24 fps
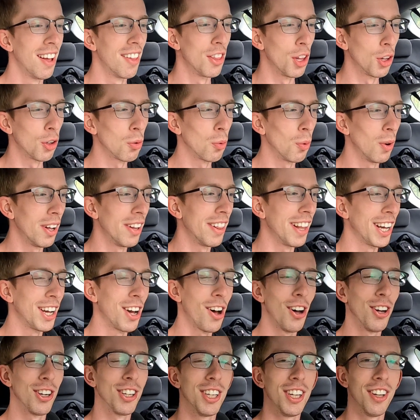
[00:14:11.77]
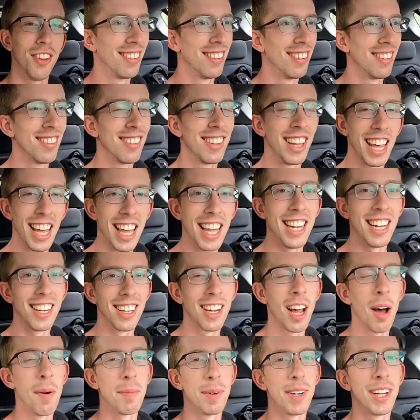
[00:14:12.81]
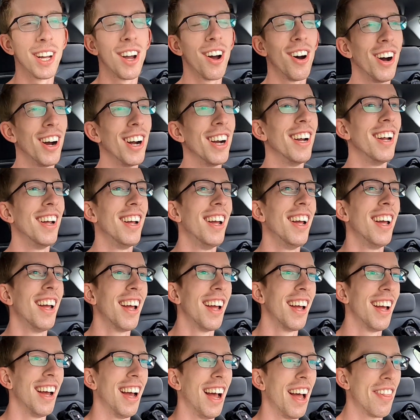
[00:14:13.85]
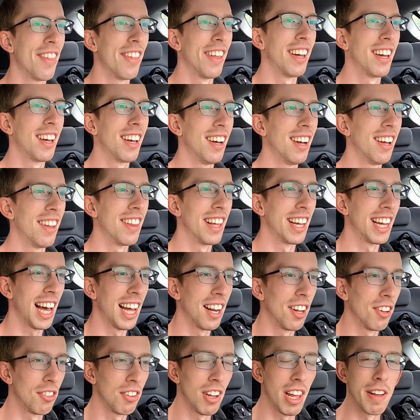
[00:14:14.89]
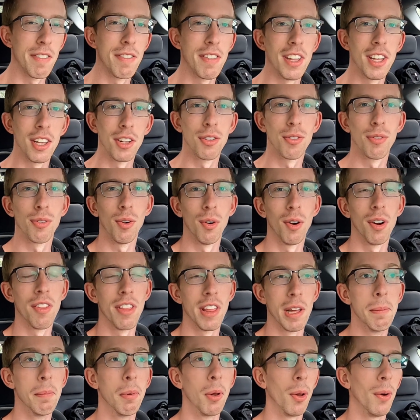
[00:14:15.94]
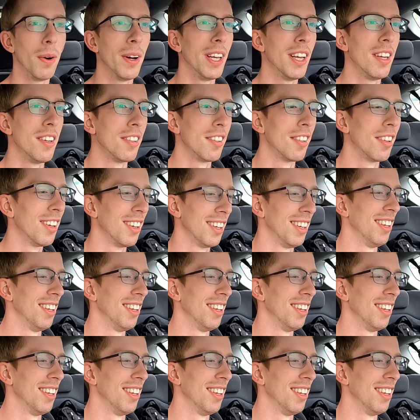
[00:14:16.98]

This one, they called it the hidden company car. I think they kind of saved this for the employees.